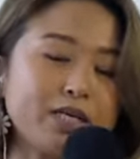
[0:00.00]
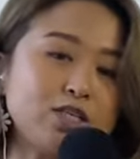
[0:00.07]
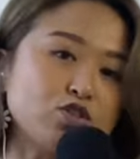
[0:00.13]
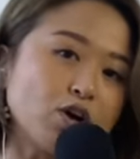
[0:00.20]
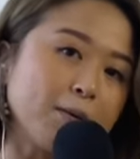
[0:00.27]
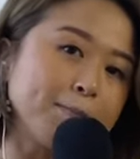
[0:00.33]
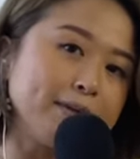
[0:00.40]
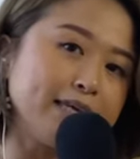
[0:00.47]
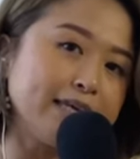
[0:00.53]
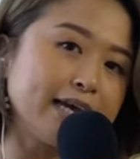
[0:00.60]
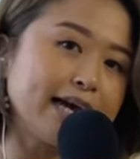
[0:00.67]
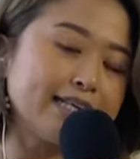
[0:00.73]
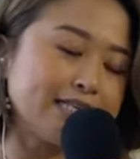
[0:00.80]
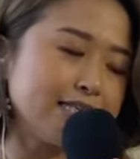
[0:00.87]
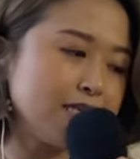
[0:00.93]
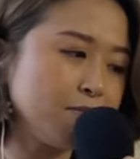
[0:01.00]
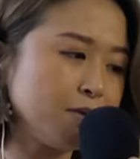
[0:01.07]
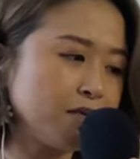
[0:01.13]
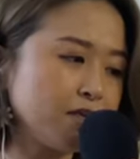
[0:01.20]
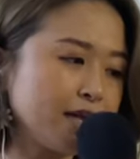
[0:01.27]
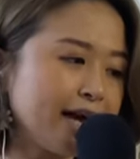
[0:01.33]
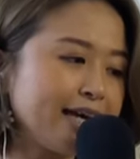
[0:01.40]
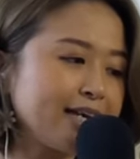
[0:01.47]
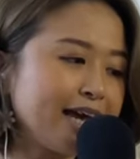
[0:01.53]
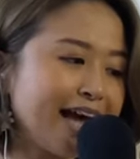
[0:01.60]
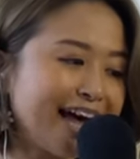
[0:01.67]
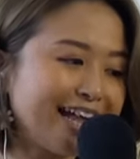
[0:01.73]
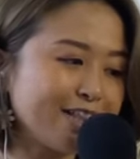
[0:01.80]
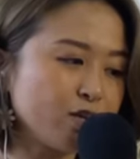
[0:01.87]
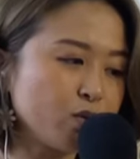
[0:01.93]
you can drop me an email at
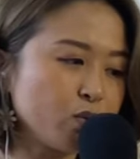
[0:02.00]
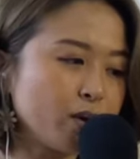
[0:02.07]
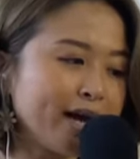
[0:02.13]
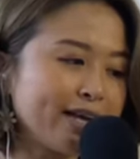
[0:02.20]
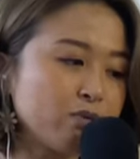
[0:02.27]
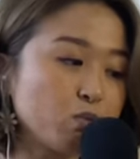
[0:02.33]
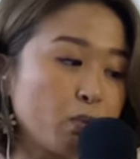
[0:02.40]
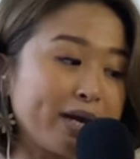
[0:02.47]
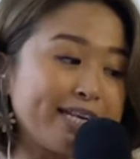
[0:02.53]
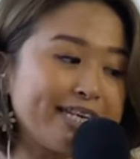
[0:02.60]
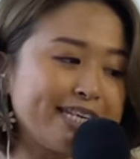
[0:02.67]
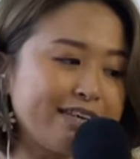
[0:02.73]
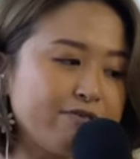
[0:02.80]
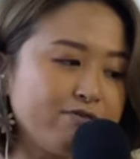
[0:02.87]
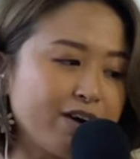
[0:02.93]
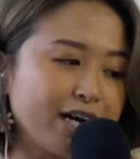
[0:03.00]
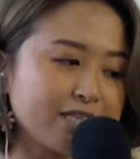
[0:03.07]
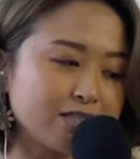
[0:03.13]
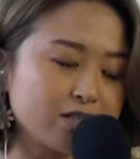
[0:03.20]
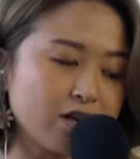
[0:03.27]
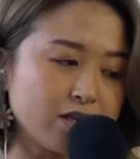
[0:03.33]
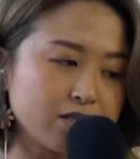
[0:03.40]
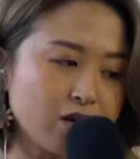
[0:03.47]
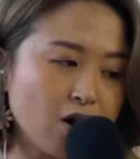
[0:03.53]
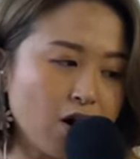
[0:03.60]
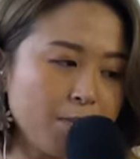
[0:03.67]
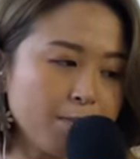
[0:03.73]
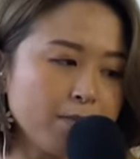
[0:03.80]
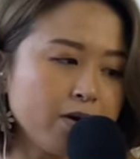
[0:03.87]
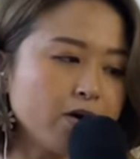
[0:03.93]
hello at
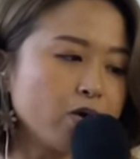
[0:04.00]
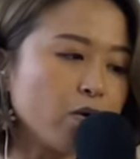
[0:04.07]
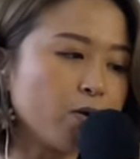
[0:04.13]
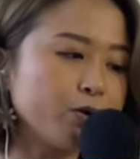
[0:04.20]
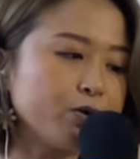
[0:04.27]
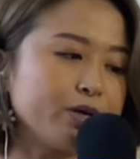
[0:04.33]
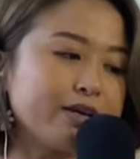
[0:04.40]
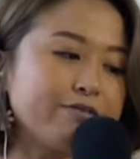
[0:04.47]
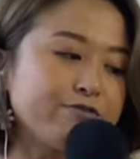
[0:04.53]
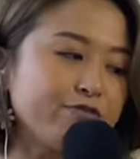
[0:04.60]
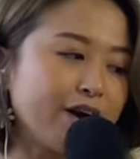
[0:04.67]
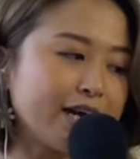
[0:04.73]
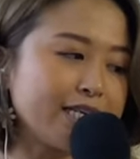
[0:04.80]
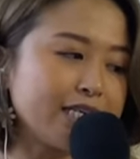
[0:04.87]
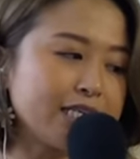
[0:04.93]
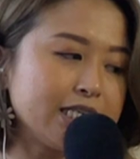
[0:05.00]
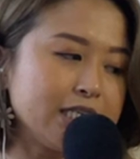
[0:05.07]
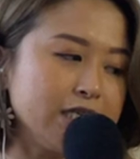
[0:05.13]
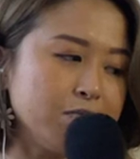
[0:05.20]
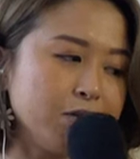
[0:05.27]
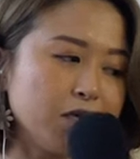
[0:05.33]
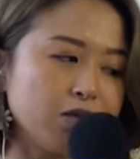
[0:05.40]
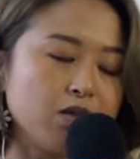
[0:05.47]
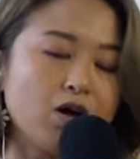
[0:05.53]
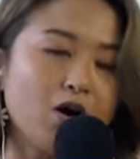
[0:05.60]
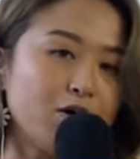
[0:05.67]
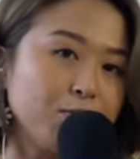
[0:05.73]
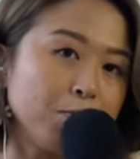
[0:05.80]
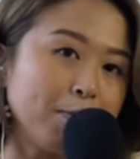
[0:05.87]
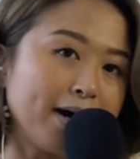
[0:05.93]
wendyvaz.com or you can find the email
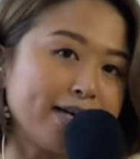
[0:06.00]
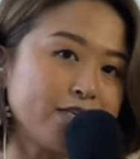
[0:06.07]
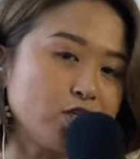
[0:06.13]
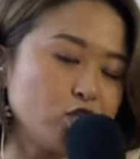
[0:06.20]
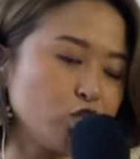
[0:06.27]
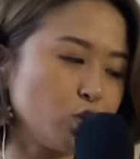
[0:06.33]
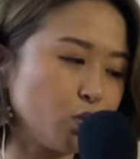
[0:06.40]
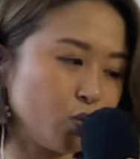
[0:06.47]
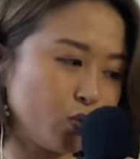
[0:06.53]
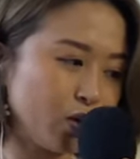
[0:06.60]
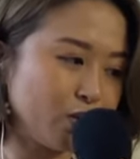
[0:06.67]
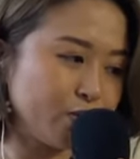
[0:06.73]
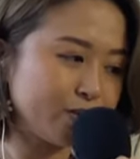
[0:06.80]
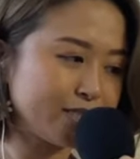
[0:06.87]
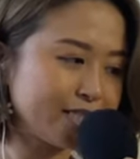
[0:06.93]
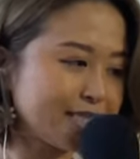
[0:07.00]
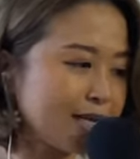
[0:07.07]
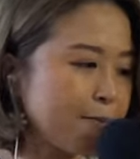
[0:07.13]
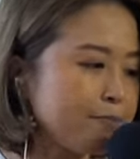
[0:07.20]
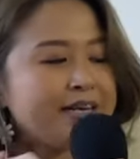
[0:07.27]
on my show notes.